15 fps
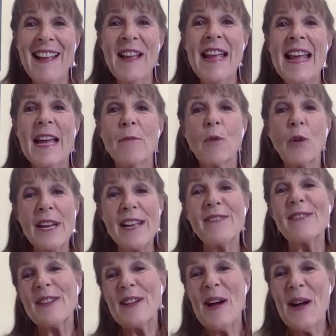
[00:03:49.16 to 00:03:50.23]
And we're
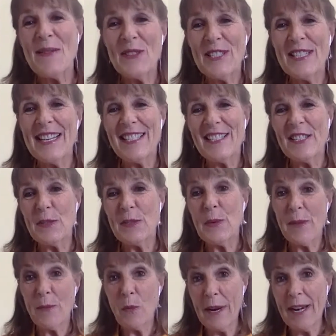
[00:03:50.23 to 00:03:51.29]
either in conversations
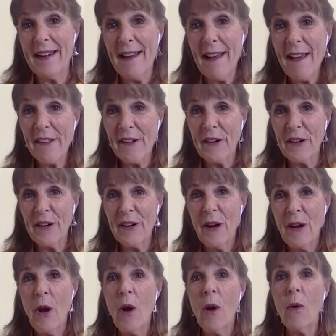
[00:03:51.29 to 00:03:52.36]
with one another,
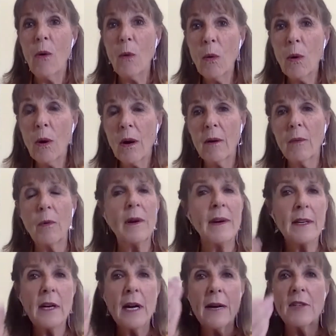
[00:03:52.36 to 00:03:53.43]
or we're
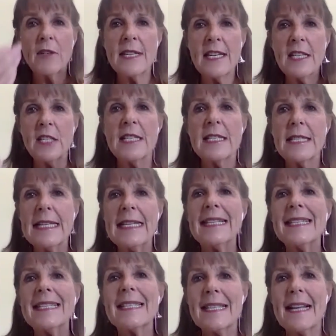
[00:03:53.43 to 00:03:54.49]
in conversations
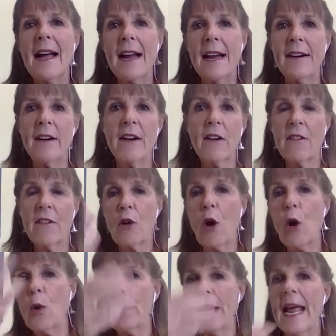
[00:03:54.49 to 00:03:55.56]
inside our
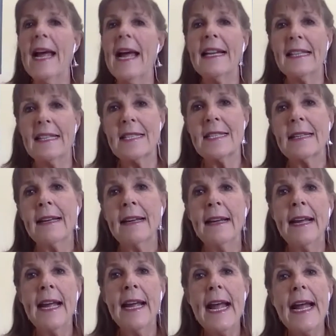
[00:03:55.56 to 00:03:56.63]
own heads.
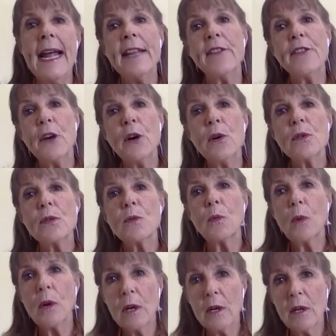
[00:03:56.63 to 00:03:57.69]
And those
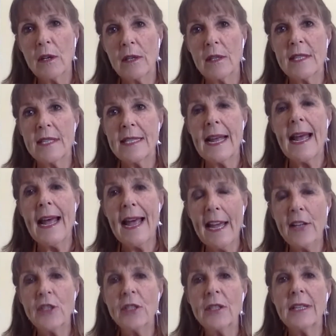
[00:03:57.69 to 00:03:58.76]
words
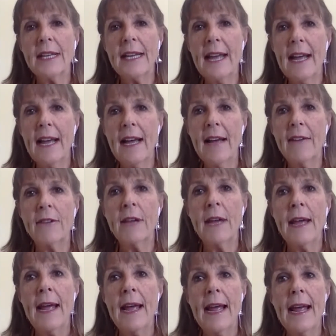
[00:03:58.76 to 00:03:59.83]
actually have
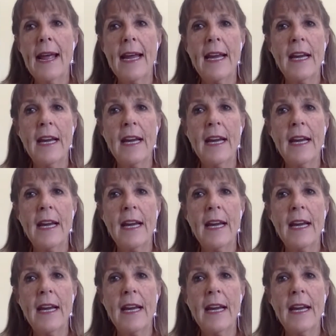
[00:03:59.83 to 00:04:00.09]
a